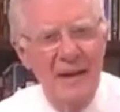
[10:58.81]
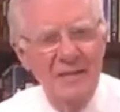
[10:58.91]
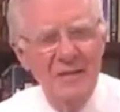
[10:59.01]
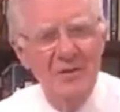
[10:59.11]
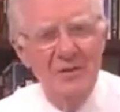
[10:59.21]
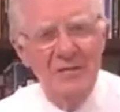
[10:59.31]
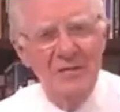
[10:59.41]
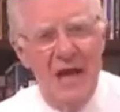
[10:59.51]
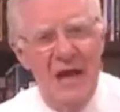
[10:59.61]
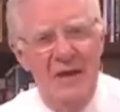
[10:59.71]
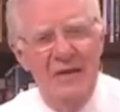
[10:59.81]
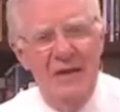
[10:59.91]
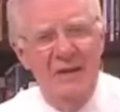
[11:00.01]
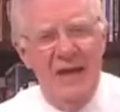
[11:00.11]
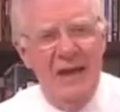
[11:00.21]
Let's understand
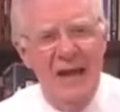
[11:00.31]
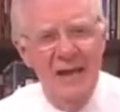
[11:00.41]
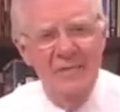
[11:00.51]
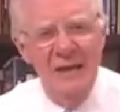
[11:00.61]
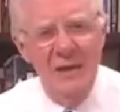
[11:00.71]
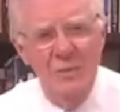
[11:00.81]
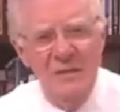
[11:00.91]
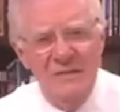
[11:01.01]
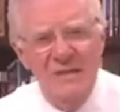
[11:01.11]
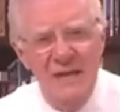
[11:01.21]
that anything we